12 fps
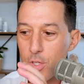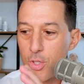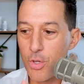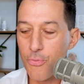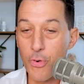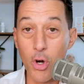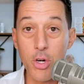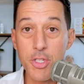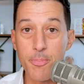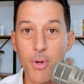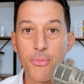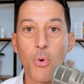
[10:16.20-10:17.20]
new,
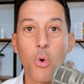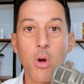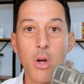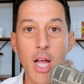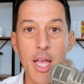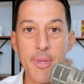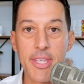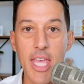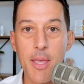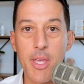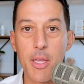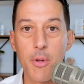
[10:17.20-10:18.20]
first, before I
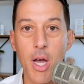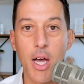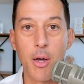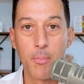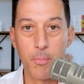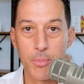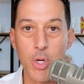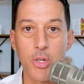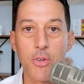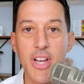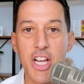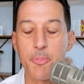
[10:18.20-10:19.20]
became a
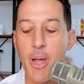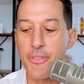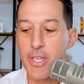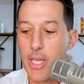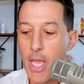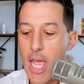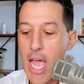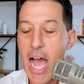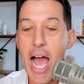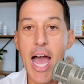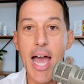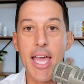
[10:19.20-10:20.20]
doctor of naturopathy,
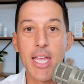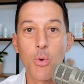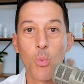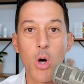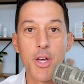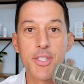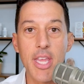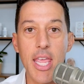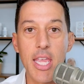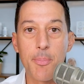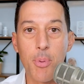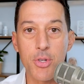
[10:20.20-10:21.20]
I was
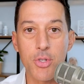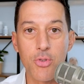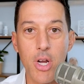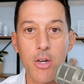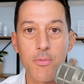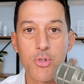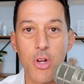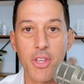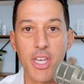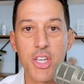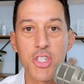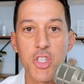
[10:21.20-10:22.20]
a personal trainer, strength
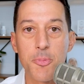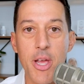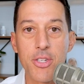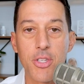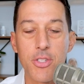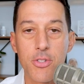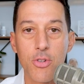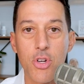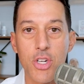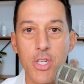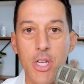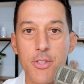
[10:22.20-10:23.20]
and conditioning specialist,
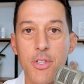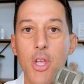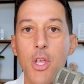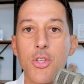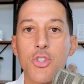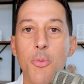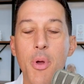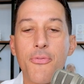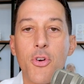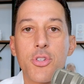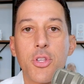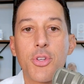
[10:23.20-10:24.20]
nutritionist. So my
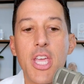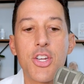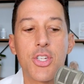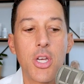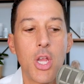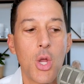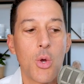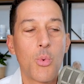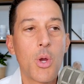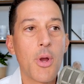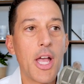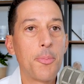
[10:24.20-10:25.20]
first location,
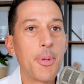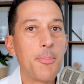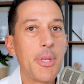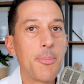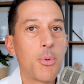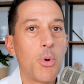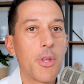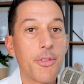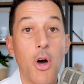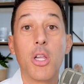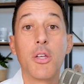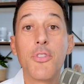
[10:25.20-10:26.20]
we were helping people with
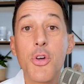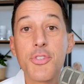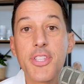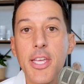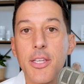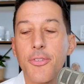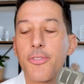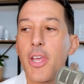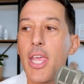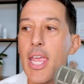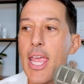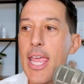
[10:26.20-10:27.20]
all of those things.
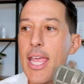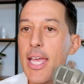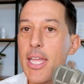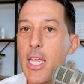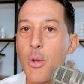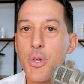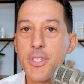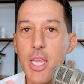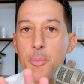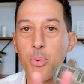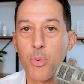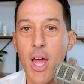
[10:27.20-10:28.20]
And it was
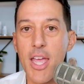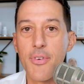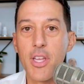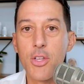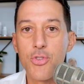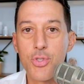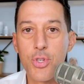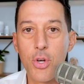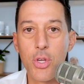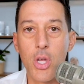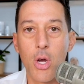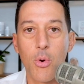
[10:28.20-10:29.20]
a private
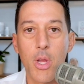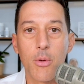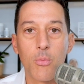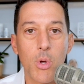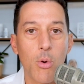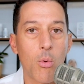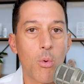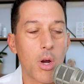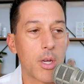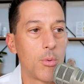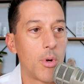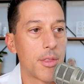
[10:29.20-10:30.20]
studio. And we were
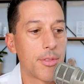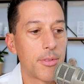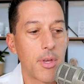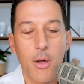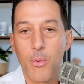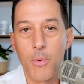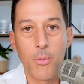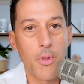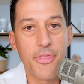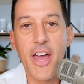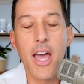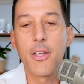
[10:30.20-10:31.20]
working with,
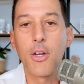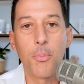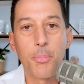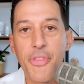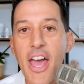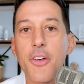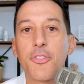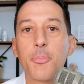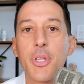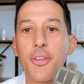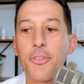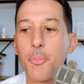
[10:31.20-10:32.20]
1,000
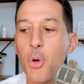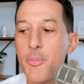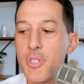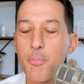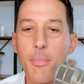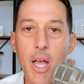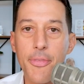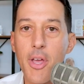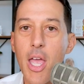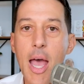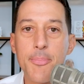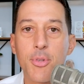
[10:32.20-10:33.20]
plus appointments a month.
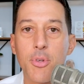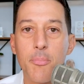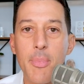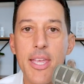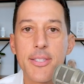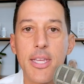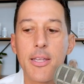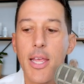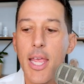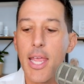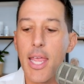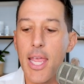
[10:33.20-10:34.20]
Absolutely amazing.
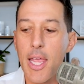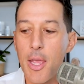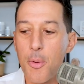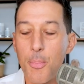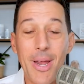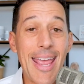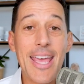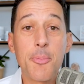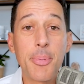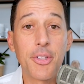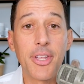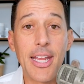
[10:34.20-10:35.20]
But I had to
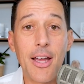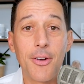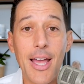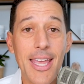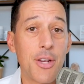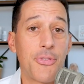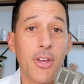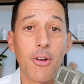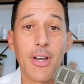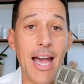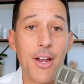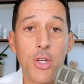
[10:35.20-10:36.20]
build it out. I had to figure
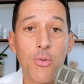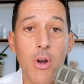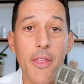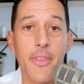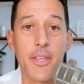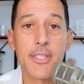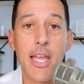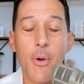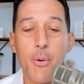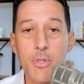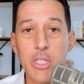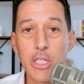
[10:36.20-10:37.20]
out, how do you run this? Now,
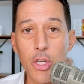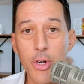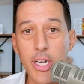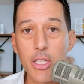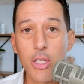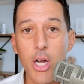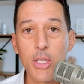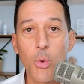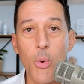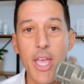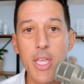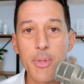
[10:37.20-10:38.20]
I was learning along the
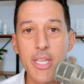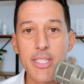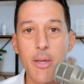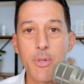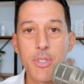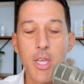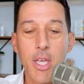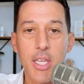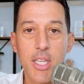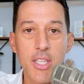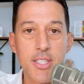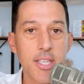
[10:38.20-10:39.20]
way because I was
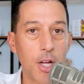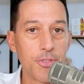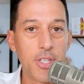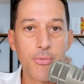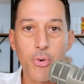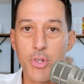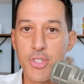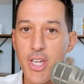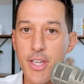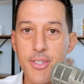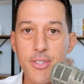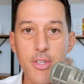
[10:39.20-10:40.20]
consulting for
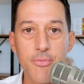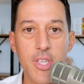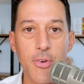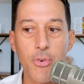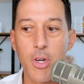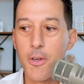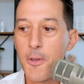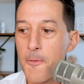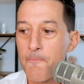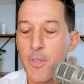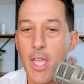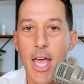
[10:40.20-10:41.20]
dozens of different
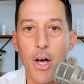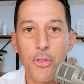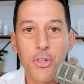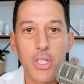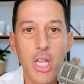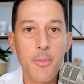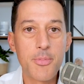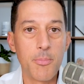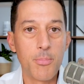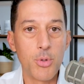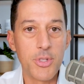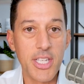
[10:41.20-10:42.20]
health clubs
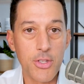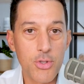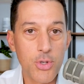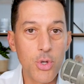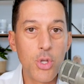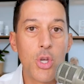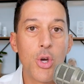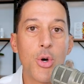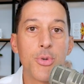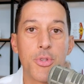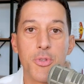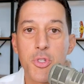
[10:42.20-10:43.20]
and boutique
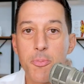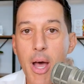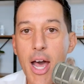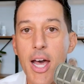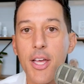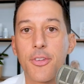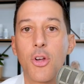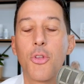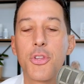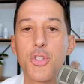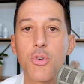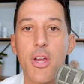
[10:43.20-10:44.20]
studios and spas and all
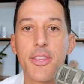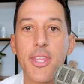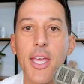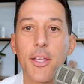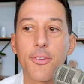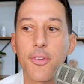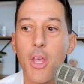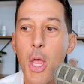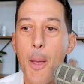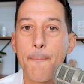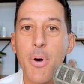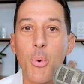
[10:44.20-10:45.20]
these great things.
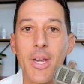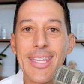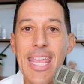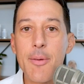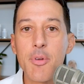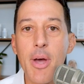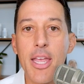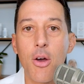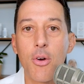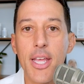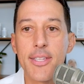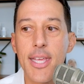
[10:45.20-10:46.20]
But when it came to my
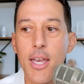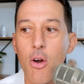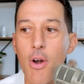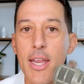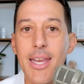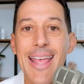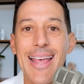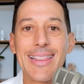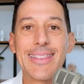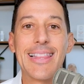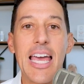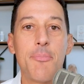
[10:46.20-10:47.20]
own, I said, all right,
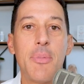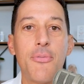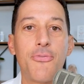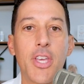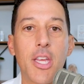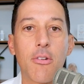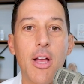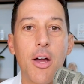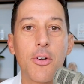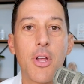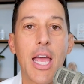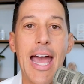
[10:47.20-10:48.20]
let me figure
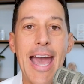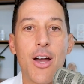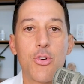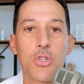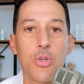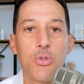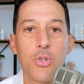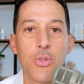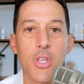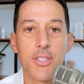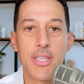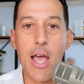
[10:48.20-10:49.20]
out how to do
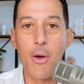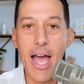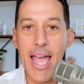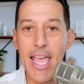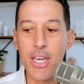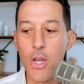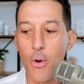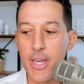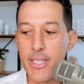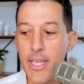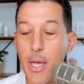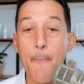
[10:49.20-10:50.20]
this. Now, I had no
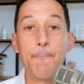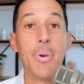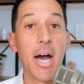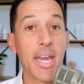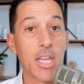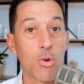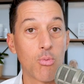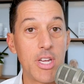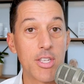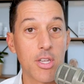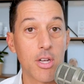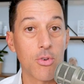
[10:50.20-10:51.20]
idea, but I could
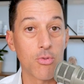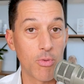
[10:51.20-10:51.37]
research